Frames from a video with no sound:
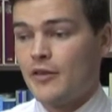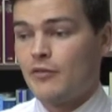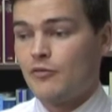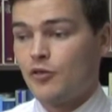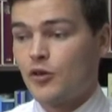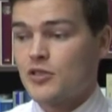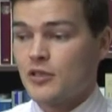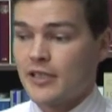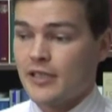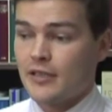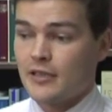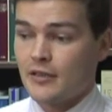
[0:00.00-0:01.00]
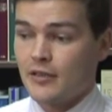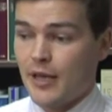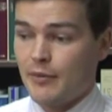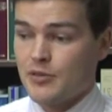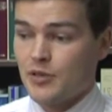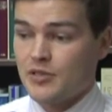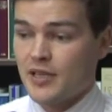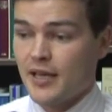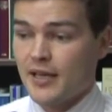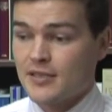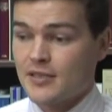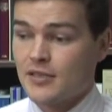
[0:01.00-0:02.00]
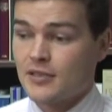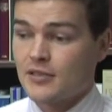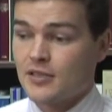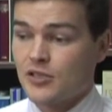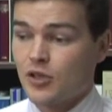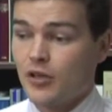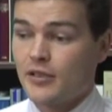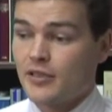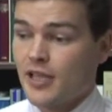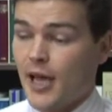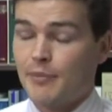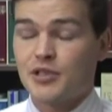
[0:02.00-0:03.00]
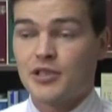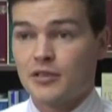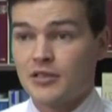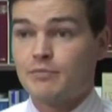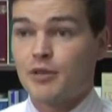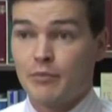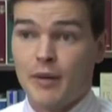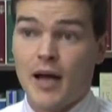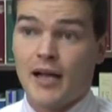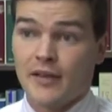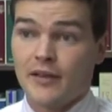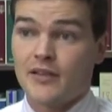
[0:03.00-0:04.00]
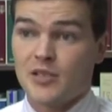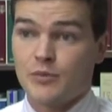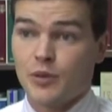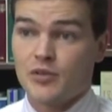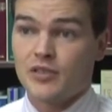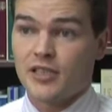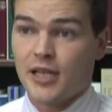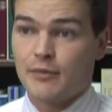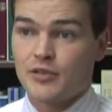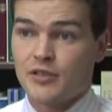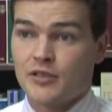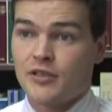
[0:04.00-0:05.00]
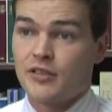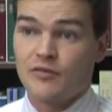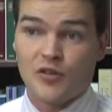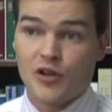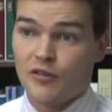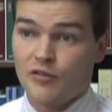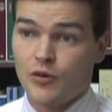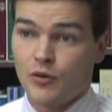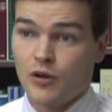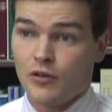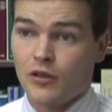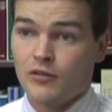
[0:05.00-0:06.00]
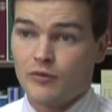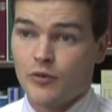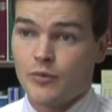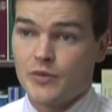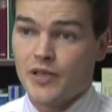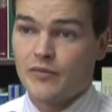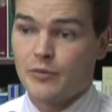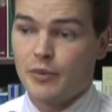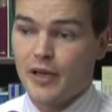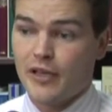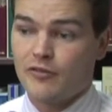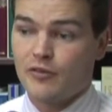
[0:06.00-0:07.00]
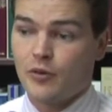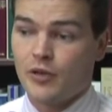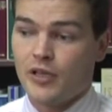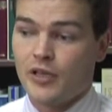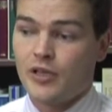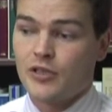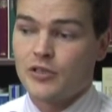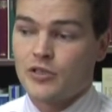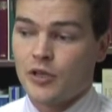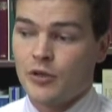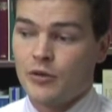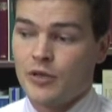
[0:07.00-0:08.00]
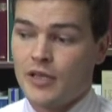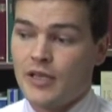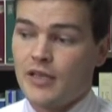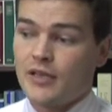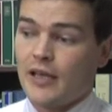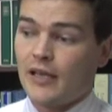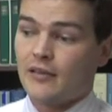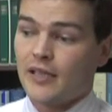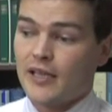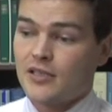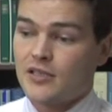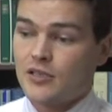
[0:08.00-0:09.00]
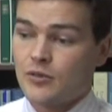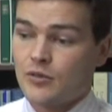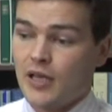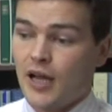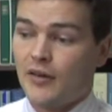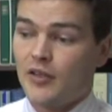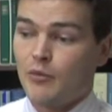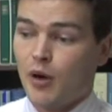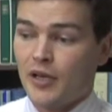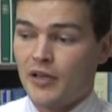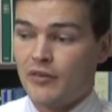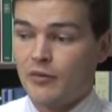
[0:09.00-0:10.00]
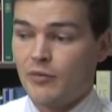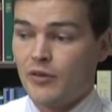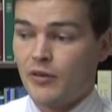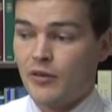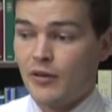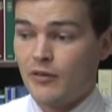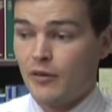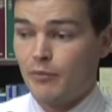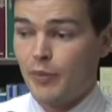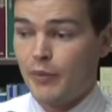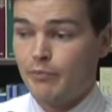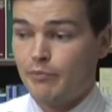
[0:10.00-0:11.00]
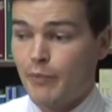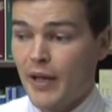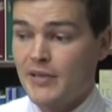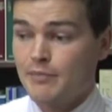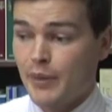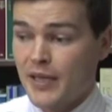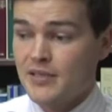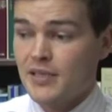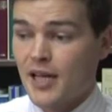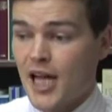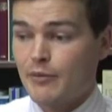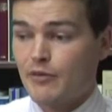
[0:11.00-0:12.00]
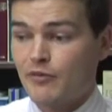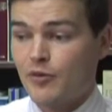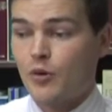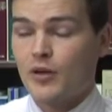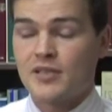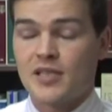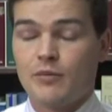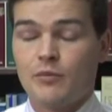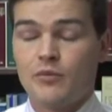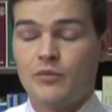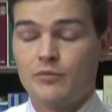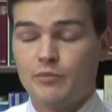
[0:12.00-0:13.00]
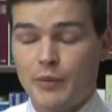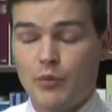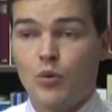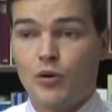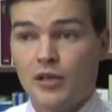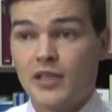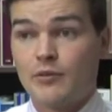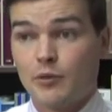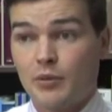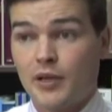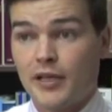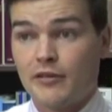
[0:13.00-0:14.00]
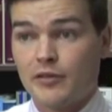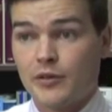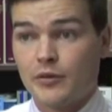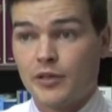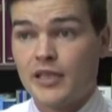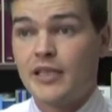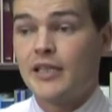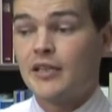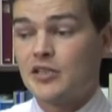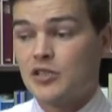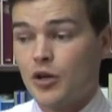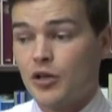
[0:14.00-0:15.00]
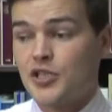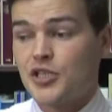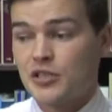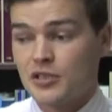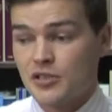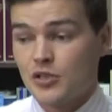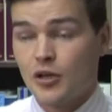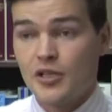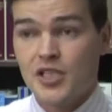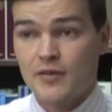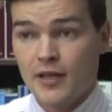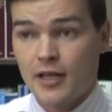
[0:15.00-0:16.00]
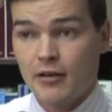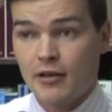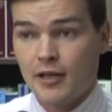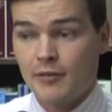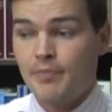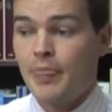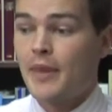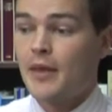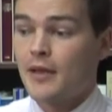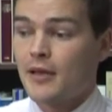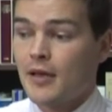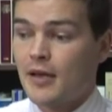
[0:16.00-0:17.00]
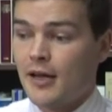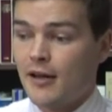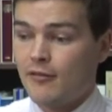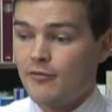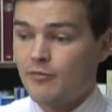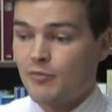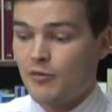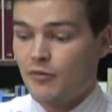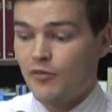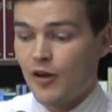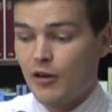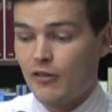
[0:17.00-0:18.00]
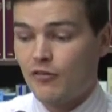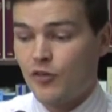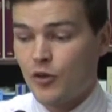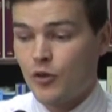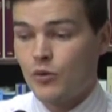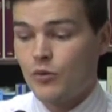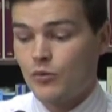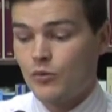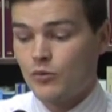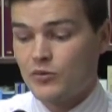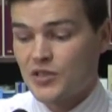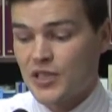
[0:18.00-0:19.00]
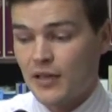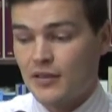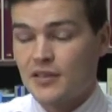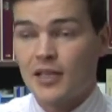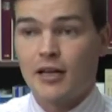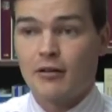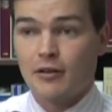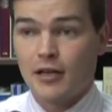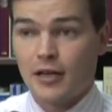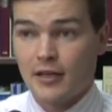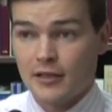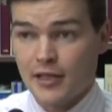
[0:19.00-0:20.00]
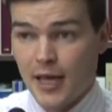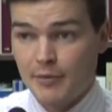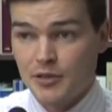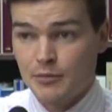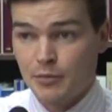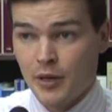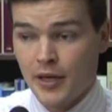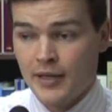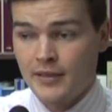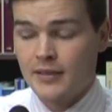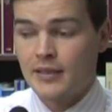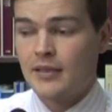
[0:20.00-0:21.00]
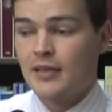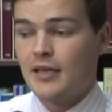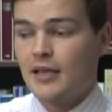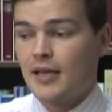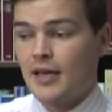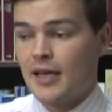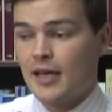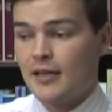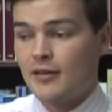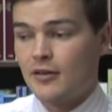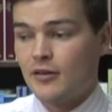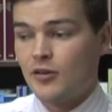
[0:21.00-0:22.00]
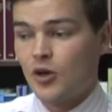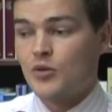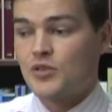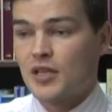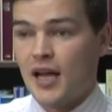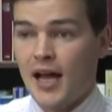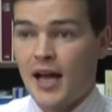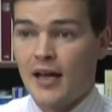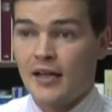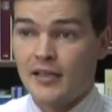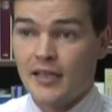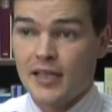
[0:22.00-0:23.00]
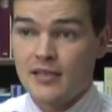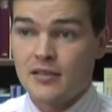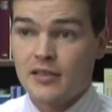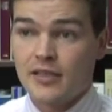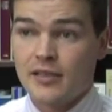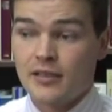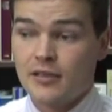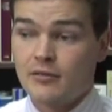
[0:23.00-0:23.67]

firstly, the Amazon Tax does not capture the market that it's supposed to capture. Very few online firms have to pay for it. So that leads to the undermining of the basic argument for it is that people want a level playing field. It is not does not achieve that outcome. Very few sellers are captured by it, and those that are can easily